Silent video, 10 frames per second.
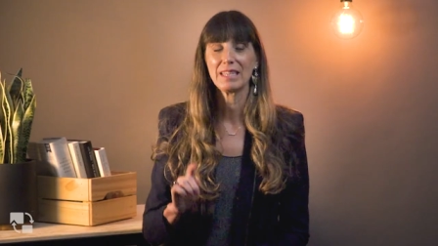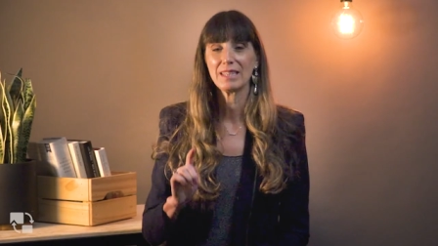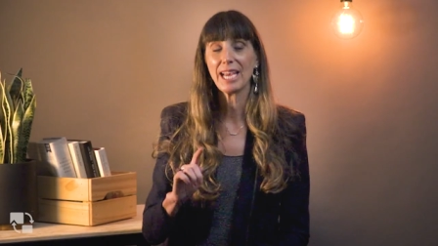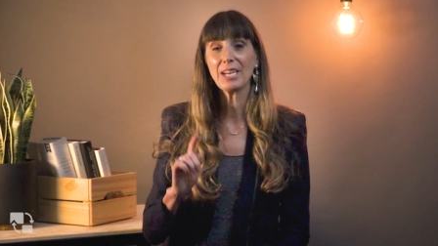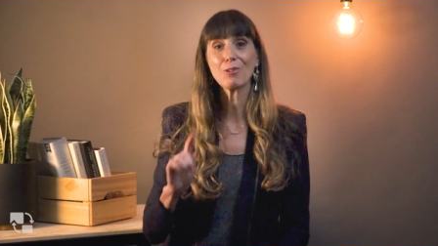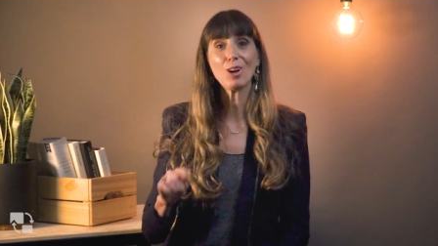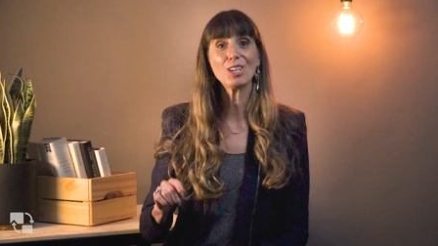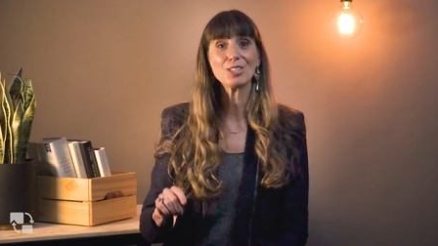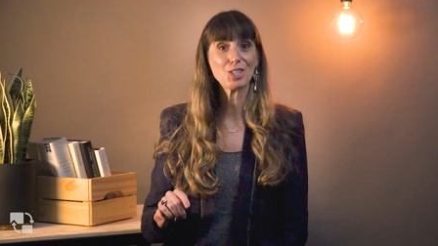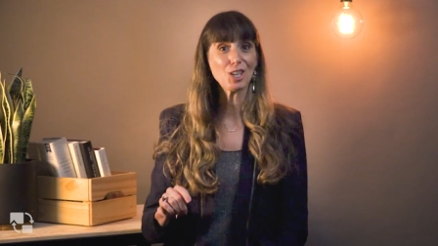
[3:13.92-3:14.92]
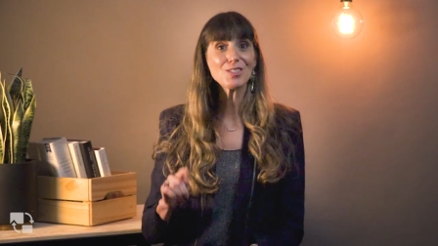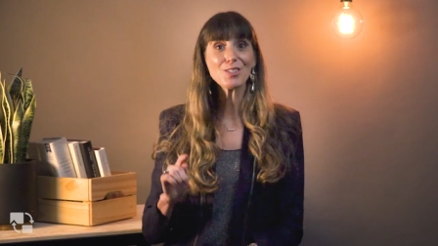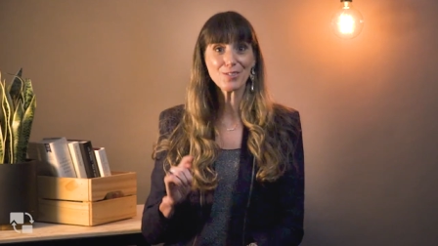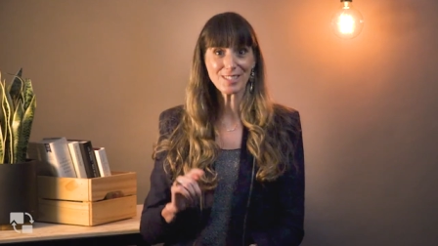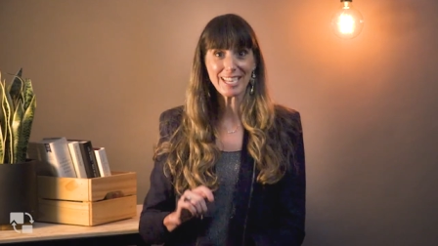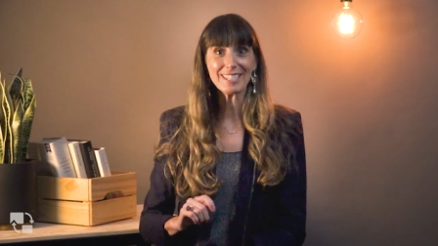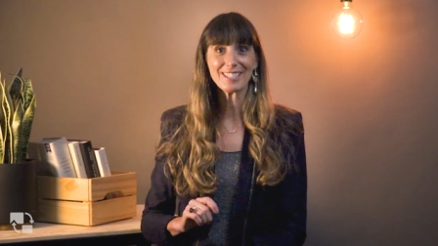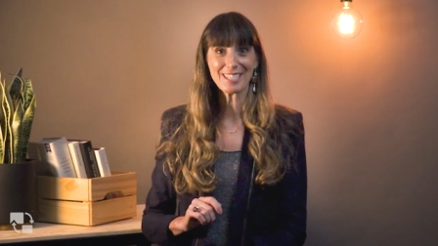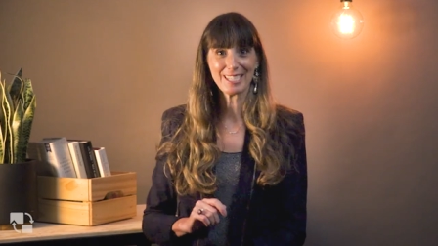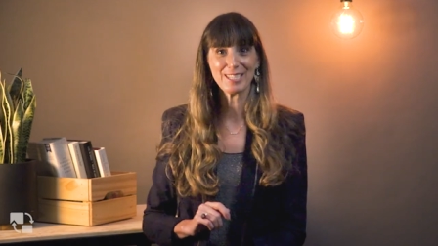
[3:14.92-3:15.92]
Later on, Joseph says
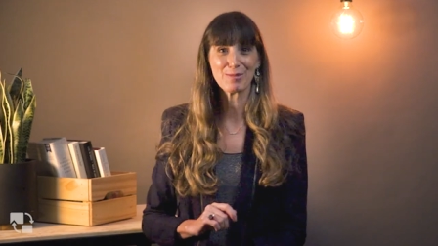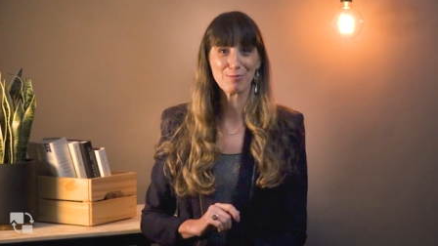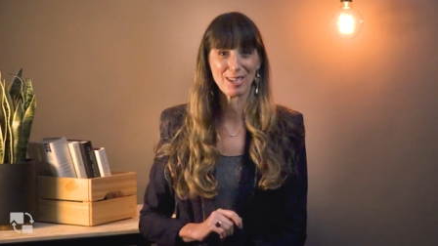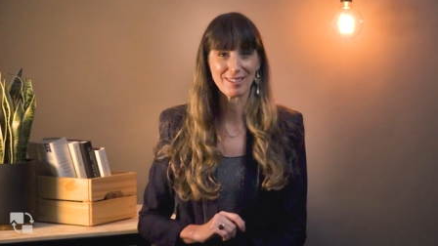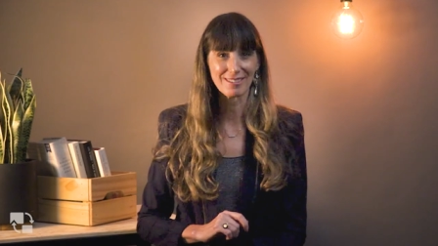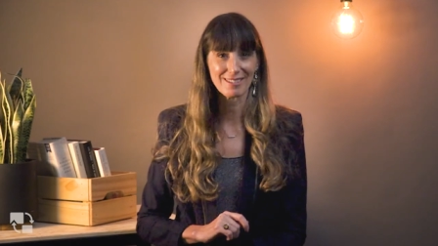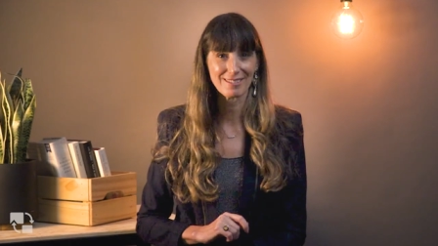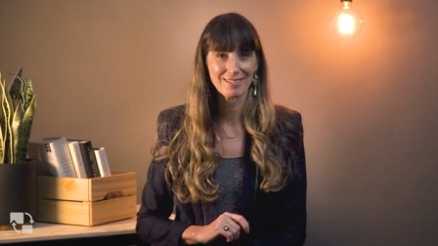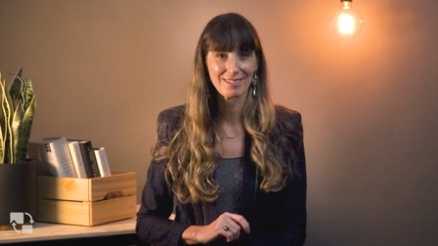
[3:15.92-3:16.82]
to his brothers,